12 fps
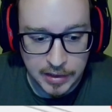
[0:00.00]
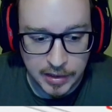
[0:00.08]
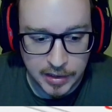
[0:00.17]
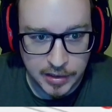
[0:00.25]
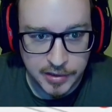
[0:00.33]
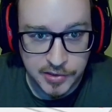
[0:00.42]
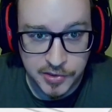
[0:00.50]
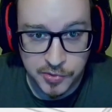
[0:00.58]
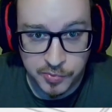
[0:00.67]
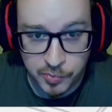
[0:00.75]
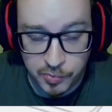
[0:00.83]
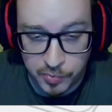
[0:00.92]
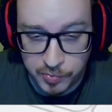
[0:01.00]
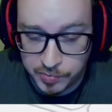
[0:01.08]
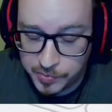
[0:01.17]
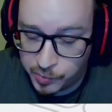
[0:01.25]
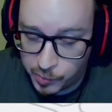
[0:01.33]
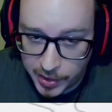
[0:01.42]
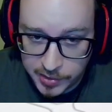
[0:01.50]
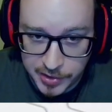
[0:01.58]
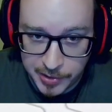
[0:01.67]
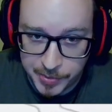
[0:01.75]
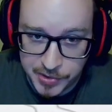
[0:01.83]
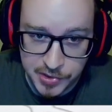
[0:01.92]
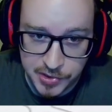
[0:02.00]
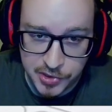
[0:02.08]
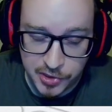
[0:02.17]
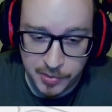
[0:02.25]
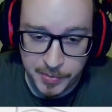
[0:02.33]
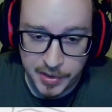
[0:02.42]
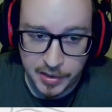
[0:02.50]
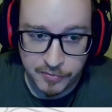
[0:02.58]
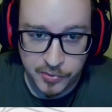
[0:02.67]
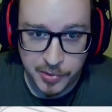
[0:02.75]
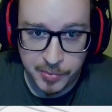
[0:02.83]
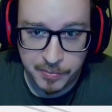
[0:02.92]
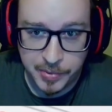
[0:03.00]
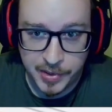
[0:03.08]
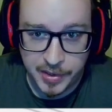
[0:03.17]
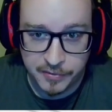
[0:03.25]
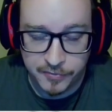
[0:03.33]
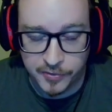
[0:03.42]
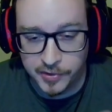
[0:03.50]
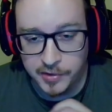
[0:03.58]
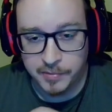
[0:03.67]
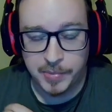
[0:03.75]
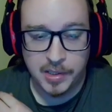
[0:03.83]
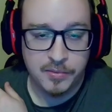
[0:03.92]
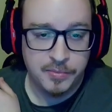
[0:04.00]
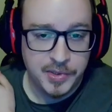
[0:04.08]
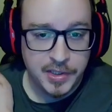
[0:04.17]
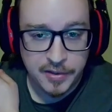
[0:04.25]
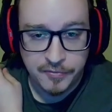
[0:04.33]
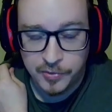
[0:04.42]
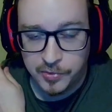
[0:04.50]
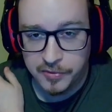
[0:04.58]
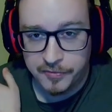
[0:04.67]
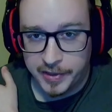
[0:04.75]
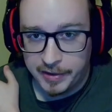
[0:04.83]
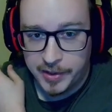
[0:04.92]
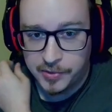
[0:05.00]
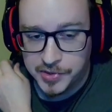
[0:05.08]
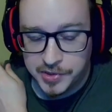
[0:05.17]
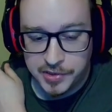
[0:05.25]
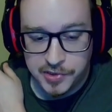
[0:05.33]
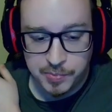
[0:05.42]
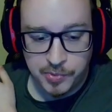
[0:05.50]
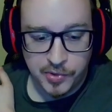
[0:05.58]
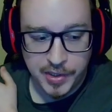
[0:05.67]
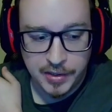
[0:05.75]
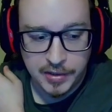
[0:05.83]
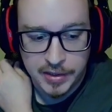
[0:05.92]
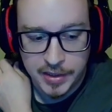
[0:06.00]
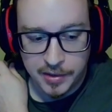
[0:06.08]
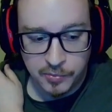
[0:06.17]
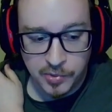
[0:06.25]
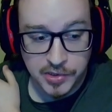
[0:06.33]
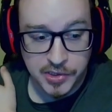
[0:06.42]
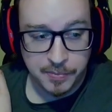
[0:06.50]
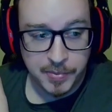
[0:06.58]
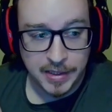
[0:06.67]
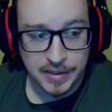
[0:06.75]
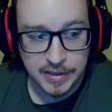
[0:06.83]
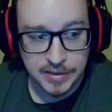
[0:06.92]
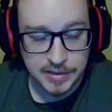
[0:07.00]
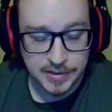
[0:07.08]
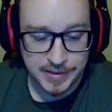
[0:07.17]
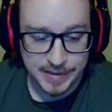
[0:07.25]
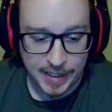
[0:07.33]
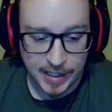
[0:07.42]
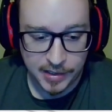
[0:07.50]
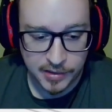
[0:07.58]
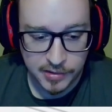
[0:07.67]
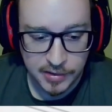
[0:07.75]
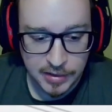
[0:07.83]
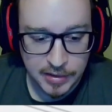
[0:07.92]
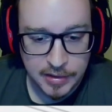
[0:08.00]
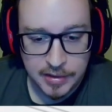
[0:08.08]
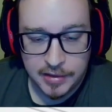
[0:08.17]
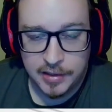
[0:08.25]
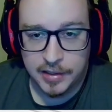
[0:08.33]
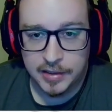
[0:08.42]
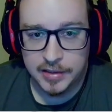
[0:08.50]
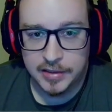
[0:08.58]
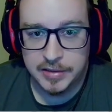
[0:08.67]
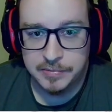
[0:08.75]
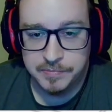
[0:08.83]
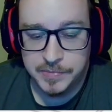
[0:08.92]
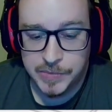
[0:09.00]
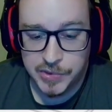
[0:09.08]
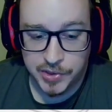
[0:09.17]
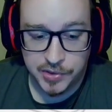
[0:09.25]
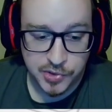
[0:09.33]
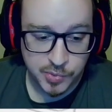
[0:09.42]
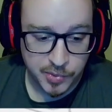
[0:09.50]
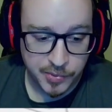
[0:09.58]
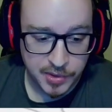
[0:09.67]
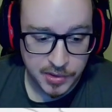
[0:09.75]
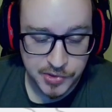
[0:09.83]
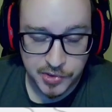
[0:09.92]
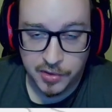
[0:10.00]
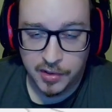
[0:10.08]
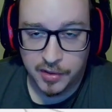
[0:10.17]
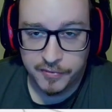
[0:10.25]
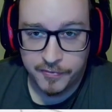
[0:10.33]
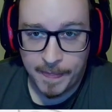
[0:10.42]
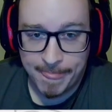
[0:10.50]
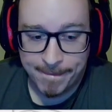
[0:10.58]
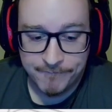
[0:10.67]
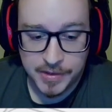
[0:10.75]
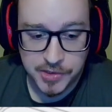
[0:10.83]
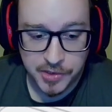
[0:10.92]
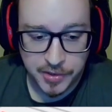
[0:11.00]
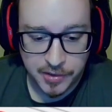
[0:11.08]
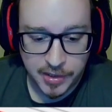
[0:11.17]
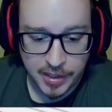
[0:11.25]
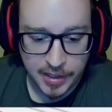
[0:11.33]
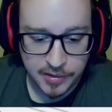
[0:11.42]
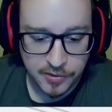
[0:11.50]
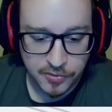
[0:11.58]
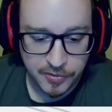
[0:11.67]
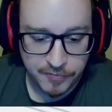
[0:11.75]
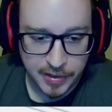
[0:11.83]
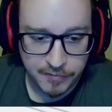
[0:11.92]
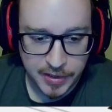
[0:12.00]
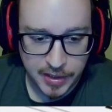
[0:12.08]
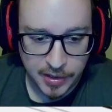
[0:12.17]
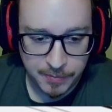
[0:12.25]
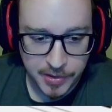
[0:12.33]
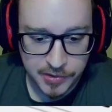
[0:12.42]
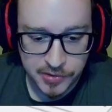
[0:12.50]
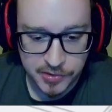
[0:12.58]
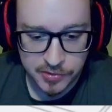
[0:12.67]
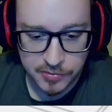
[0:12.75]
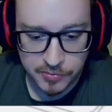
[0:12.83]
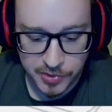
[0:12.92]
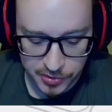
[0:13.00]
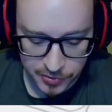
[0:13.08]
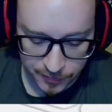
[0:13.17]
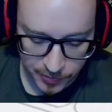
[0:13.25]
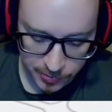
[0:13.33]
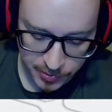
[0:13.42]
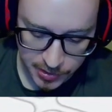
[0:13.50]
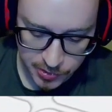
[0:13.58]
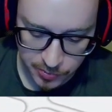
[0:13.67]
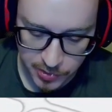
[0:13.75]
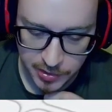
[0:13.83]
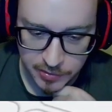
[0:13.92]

this is well deep into the tournament. I've already been playing for probably 4 or 5 hours at this point and worked up a decent stack. So this is where we're going to start off. So here I had the 3-5 of diamonds. We just fold this one.